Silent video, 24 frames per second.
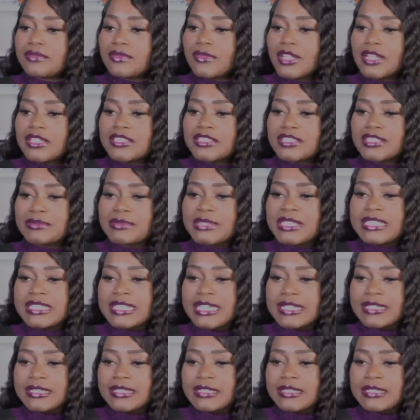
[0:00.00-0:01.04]
So let me say
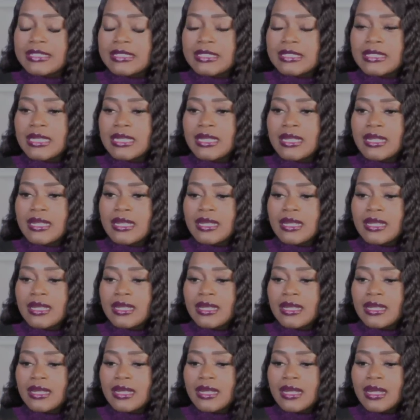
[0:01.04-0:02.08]
this.
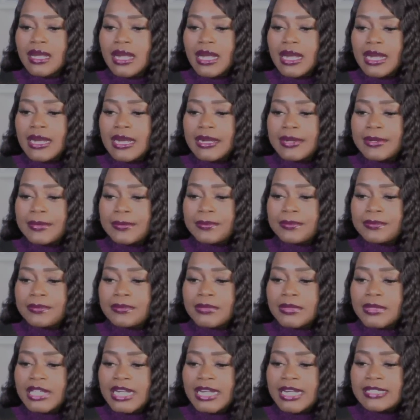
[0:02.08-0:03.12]
Um,
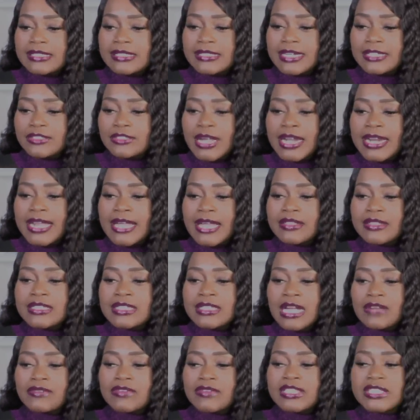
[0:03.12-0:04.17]
like I said, I tried to have this
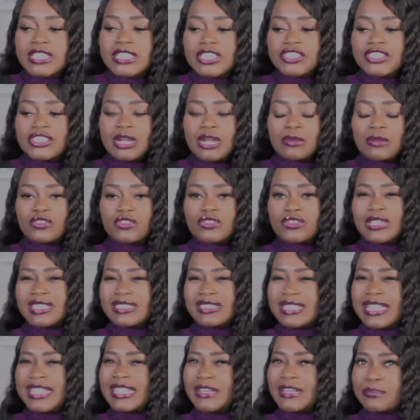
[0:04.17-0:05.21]
conversation almost, I
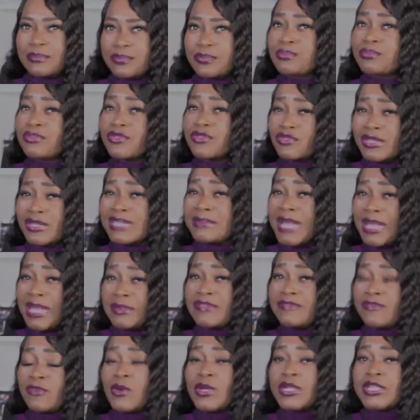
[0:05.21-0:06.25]
think three, maybe
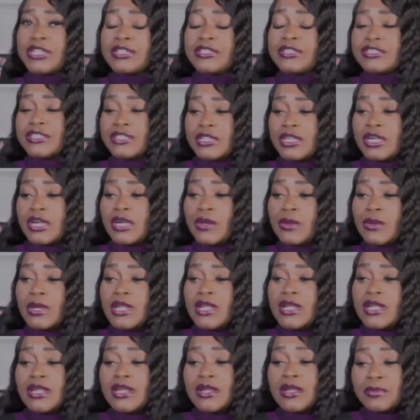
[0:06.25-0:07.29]
four years ago.
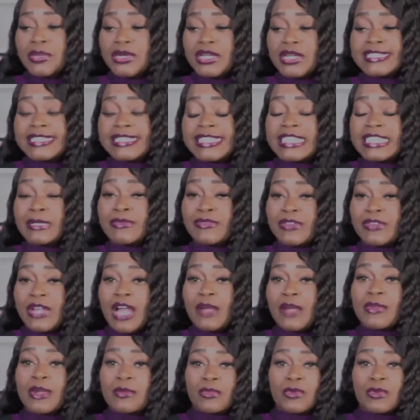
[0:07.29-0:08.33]
Put a teacup if y'all
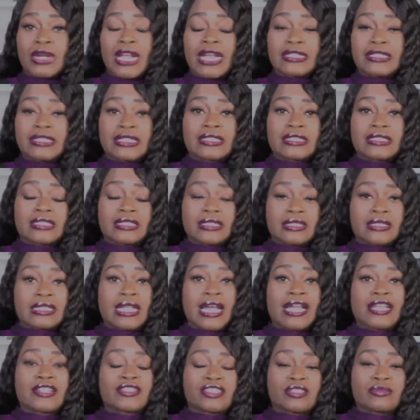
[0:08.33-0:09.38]
remember when I did the
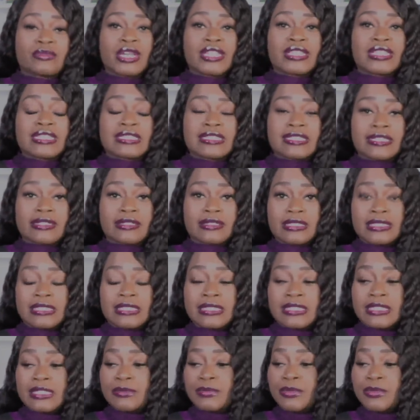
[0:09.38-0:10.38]
live stream about the surrogacy.